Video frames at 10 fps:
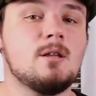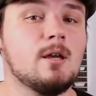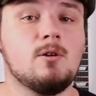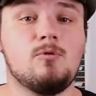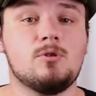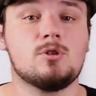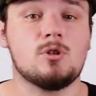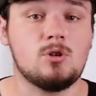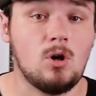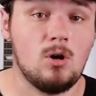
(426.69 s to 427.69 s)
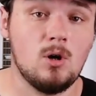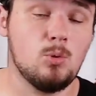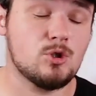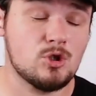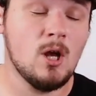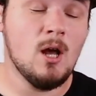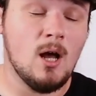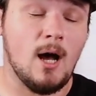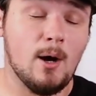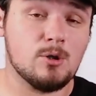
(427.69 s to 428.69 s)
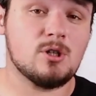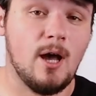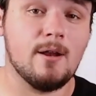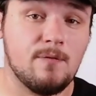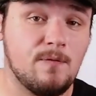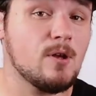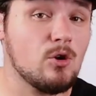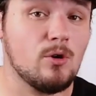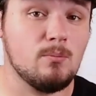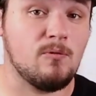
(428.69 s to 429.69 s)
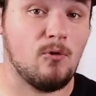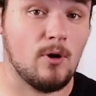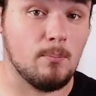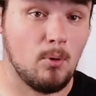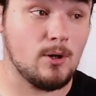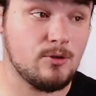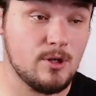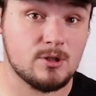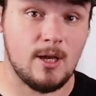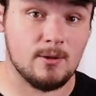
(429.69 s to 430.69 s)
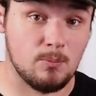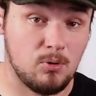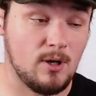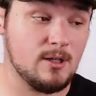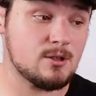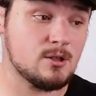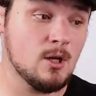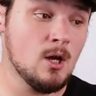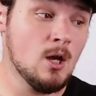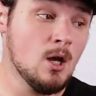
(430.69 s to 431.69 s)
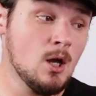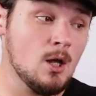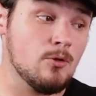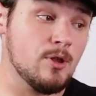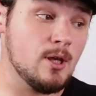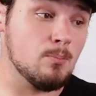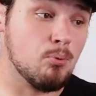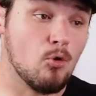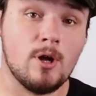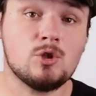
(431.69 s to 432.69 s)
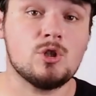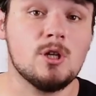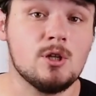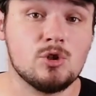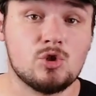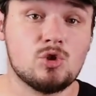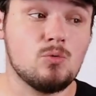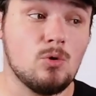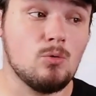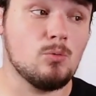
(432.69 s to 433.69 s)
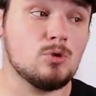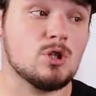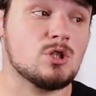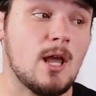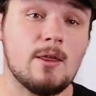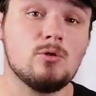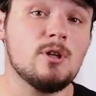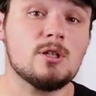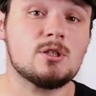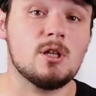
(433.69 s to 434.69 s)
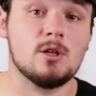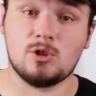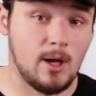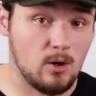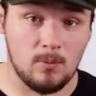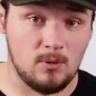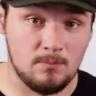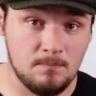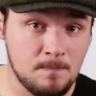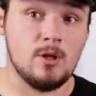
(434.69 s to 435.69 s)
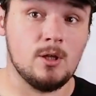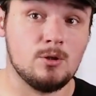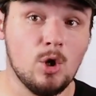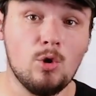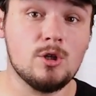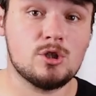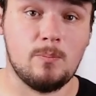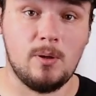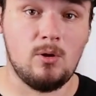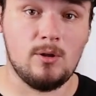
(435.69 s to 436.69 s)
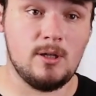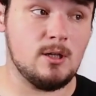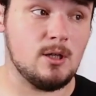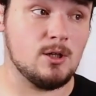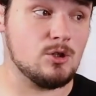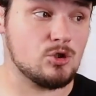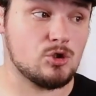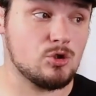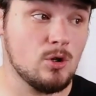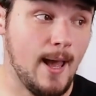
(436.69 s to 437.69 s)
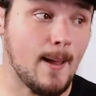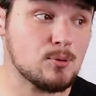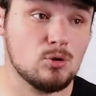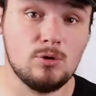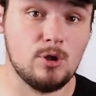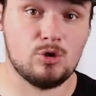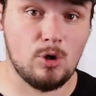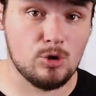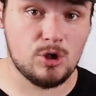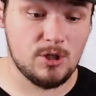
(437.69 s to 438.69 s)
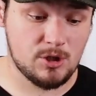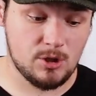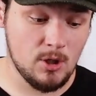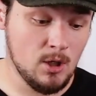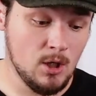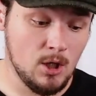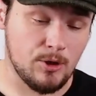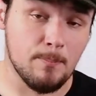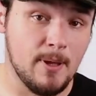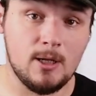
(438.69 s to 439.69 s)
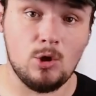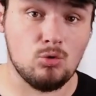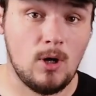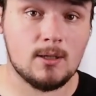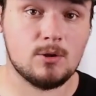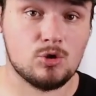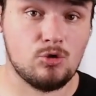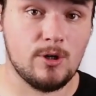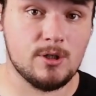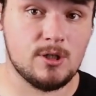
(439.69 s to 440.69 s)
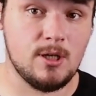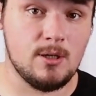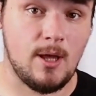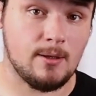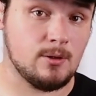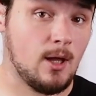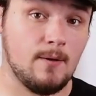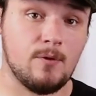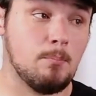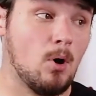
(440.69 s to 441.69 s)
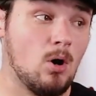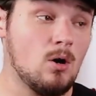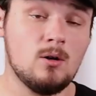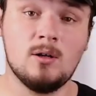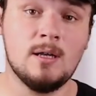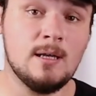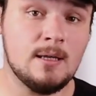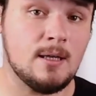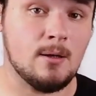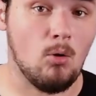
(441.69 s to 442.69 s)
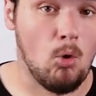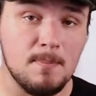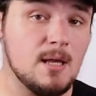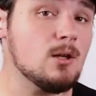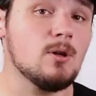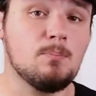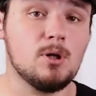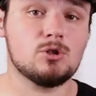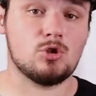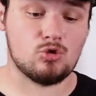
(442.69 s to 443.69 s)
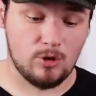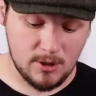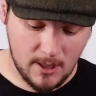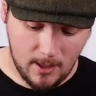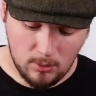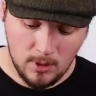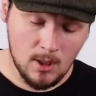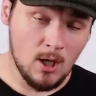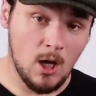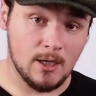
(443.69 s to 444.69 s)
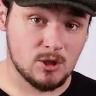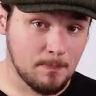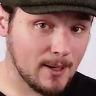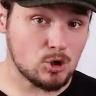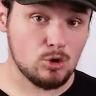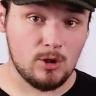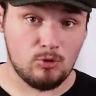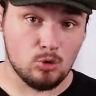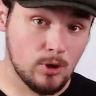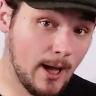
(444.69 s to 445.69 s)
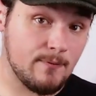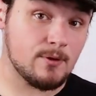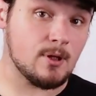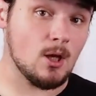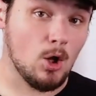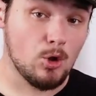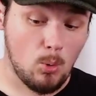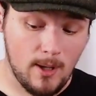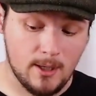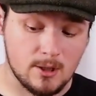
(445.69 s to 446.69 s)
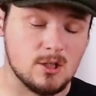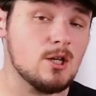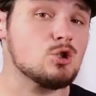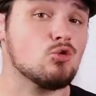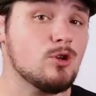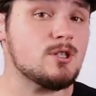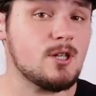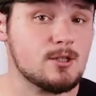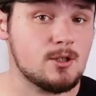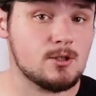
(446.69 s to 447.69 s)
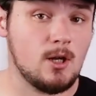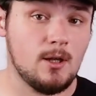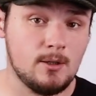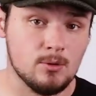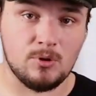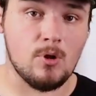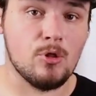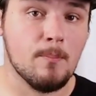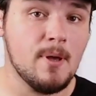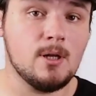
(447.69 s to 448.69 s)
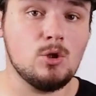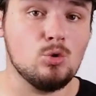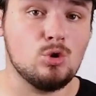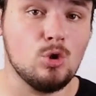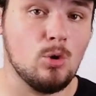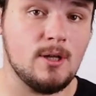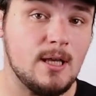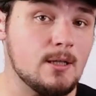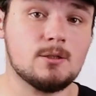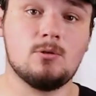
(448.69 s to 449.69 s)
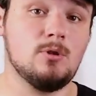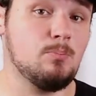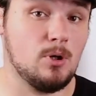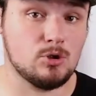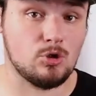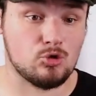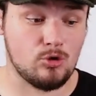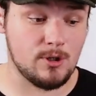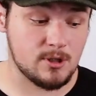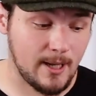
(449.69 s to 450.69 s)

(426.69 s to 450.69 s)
negative with this guitar, which I was kind of figuring before I bought this at the price, the bridge is, to say the least, it is terrible. The tuning stability is absolutely atrocious. The minute you lock the strings in and dive the bar, it immediately puts the strings out, especially if you dive it the other way, because it is a recessed design, but the minute you do, it instantly puts the strings